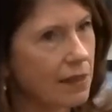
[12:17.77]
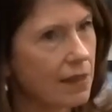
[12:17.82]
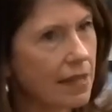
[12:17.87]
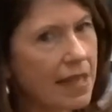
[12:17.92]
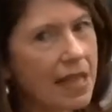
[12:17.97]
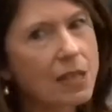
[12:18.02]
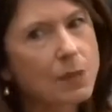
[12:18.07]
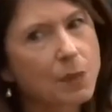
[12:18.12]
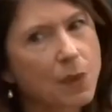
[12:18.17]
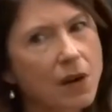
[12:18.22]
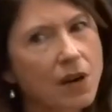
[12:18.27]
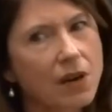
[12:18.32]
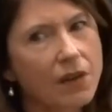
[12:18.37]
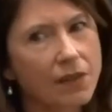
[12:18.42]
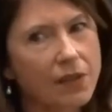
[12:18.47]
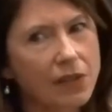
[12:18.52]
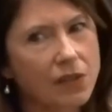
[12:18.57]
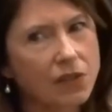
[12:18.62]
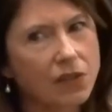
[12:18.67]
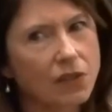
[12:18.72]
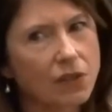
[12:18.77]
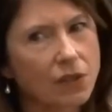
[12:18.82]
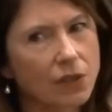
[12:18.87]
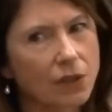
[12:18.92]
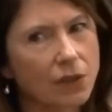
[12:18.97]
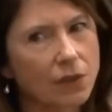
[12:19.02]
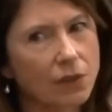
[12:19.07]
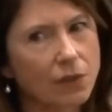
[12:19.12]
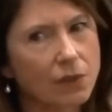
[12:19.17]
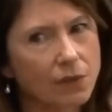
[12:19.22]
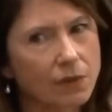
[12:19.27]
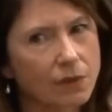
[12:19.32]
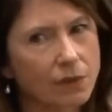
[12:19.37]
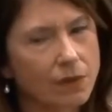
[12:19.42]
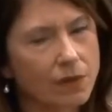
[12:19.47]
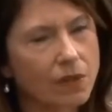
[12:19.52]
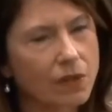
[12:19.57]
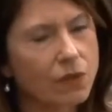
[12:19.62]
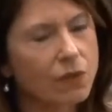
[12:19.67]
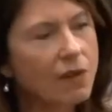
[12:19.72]
and that's part of it too.
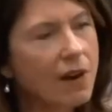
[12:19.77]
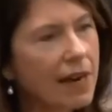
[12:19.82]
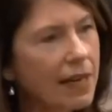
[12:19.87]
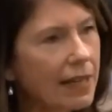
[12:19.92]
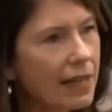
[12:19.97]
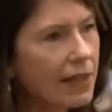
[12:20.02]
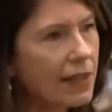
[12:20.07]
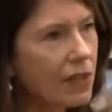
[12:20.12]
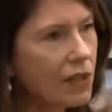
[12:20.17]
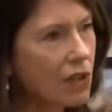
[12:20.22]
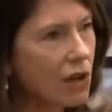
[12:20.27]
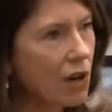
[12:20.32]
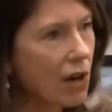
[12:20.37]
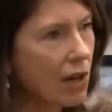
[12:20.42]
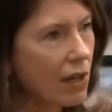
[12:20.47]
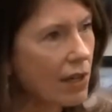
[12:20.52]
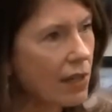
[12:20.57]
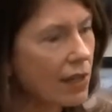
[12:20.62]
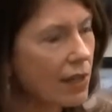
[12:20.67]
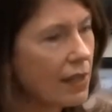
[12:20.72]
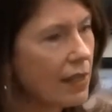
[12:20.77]
Just writing in the dark,